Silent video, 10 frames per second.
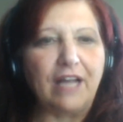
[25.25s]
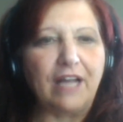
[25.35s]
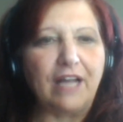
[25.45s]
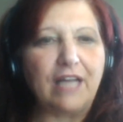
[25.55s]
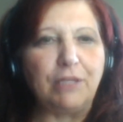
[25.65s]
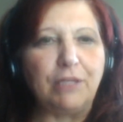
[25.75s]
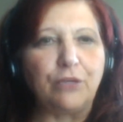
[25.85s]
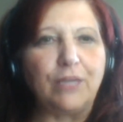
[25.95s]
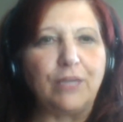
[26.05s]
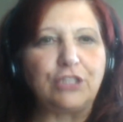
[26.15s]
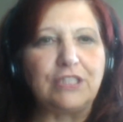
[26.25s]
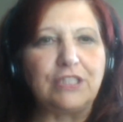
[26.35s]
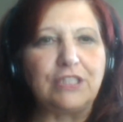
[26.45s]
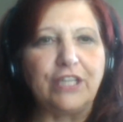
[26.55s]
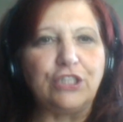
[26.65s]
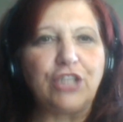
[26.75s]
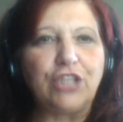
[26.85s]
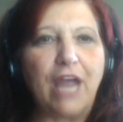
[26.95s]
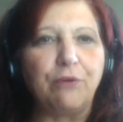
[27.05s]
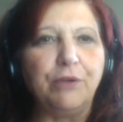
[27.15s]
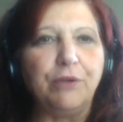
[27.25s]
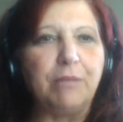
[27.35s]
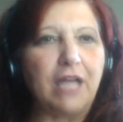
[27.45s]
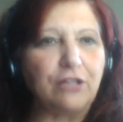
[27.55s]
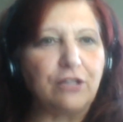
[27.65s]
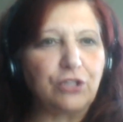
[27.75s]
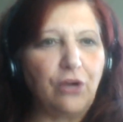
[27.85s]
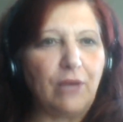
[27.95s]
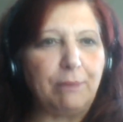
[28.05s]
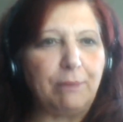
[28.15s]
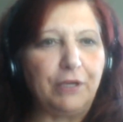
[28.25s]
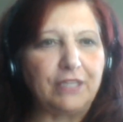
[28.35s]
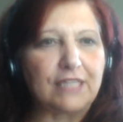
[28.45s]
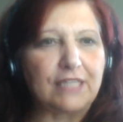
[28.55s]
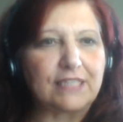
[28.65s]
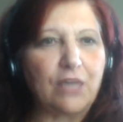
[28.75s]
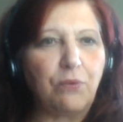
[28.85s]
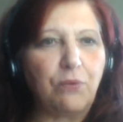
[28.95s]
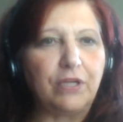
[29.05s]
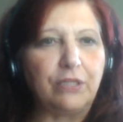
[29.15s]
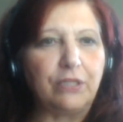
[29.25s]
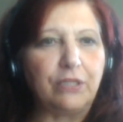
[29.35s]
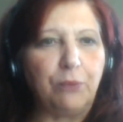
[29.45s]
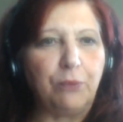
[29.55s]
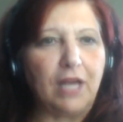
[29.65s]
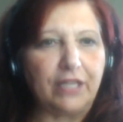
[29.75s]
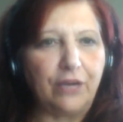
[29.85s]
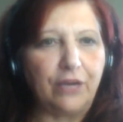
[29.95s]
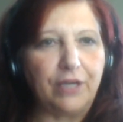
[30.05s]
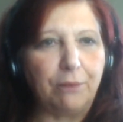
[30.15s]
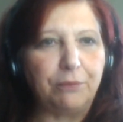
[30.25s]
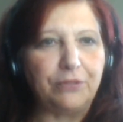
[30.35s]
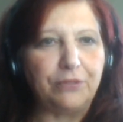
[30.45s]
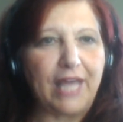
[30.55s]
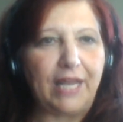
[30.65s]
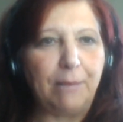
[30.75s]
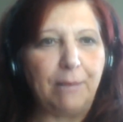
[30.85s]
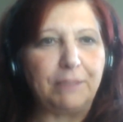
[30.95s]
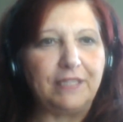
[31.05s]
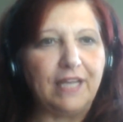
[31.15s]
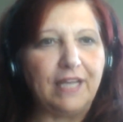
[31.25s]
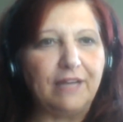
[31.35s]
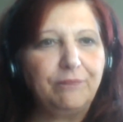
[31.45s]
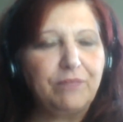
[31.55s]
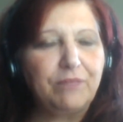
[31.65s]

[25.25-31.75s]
a, couple of questions there in the chat room, and I'll scroll up here because I saw one a little while ago, and I'll pull that up and uh,